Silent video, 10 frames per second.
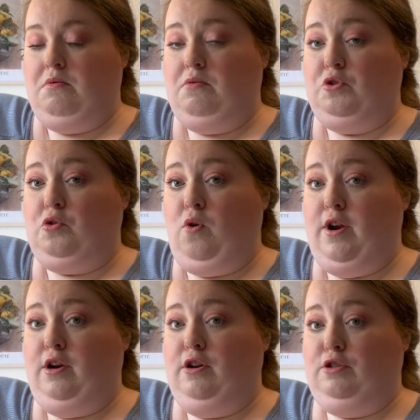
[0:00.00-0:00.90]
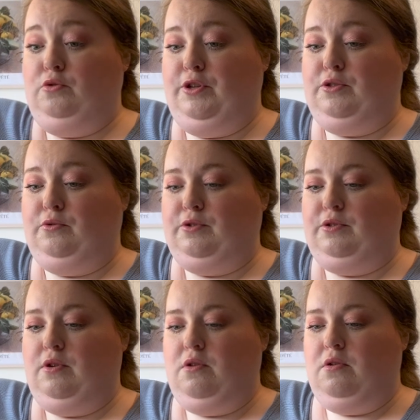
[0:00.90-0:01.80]
It's quite a lot of soy sauce.
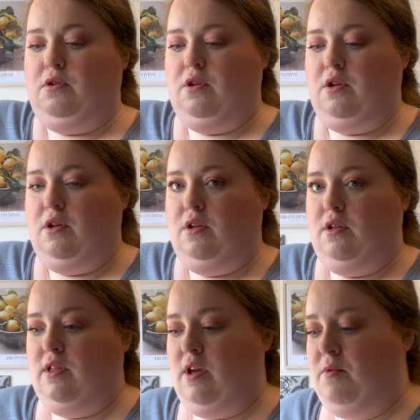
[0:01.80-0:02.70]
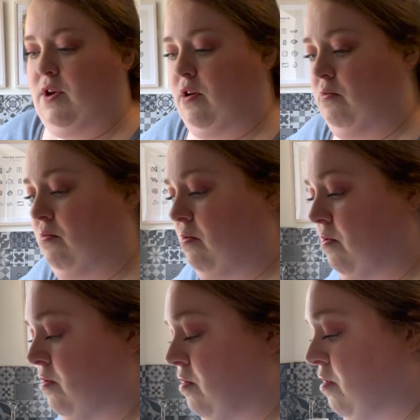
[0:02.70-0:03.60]
There we go.
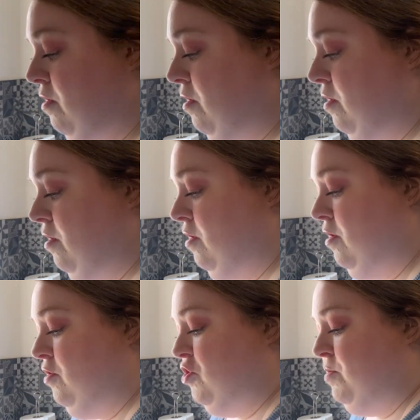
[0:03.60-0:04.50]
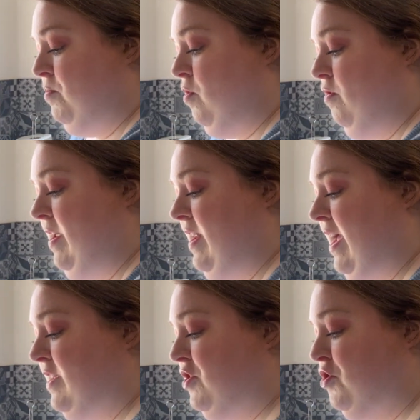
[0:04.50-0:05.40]
Just pouring
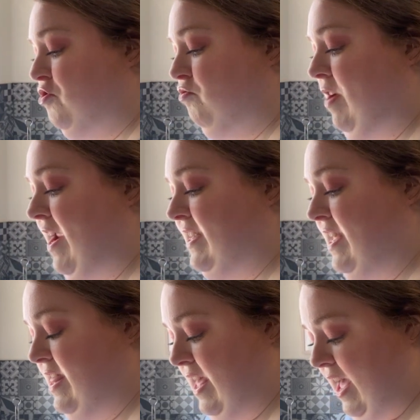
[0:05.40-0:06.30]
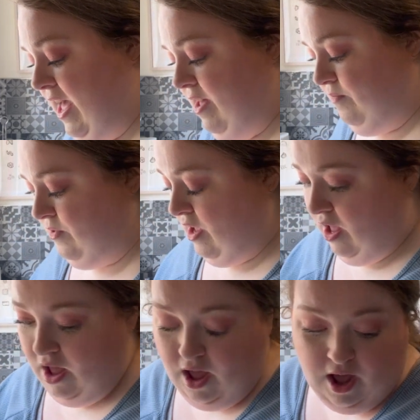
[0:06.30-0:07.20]
that straight in there.
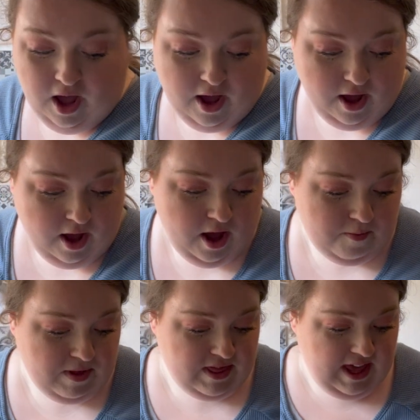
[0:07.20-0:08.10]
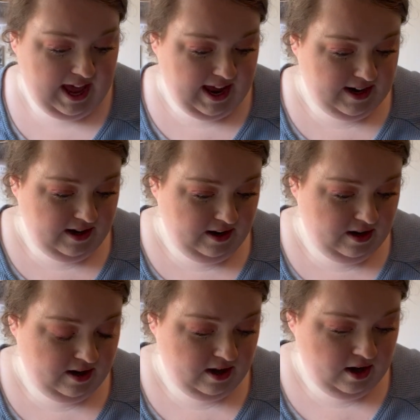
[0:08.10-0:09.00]
Um, then
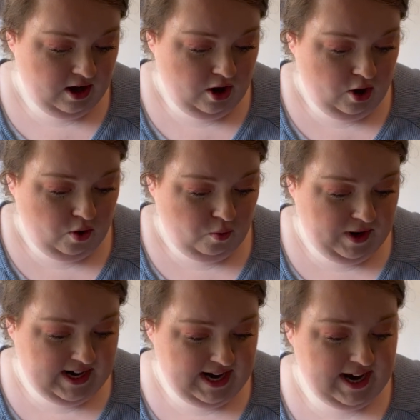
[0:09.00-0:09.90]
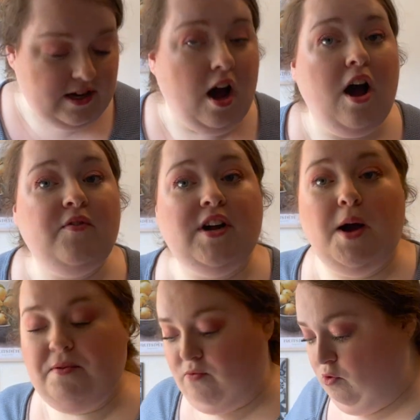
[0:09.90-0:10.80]
we need half a
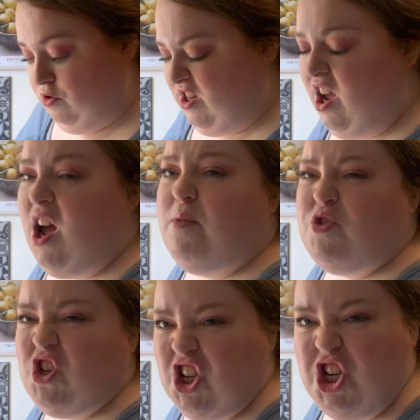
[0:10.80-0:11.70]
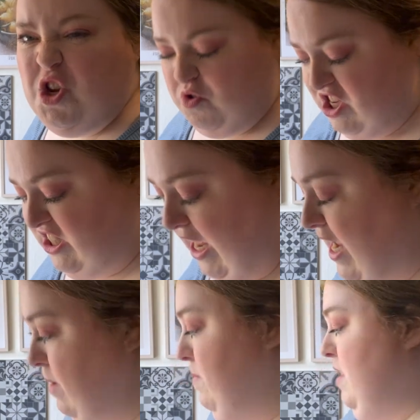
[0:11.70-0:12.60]
cup of water. I'm just going to use the
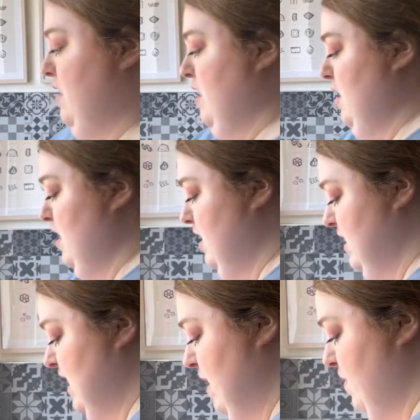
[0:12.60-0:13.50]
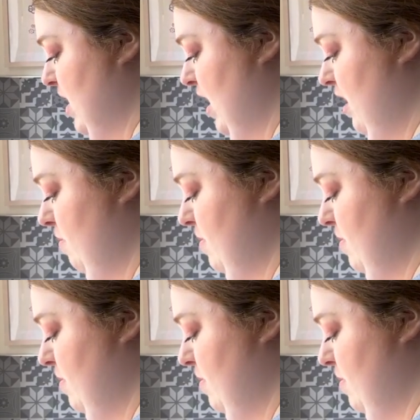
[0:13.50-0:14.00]
same, same cup.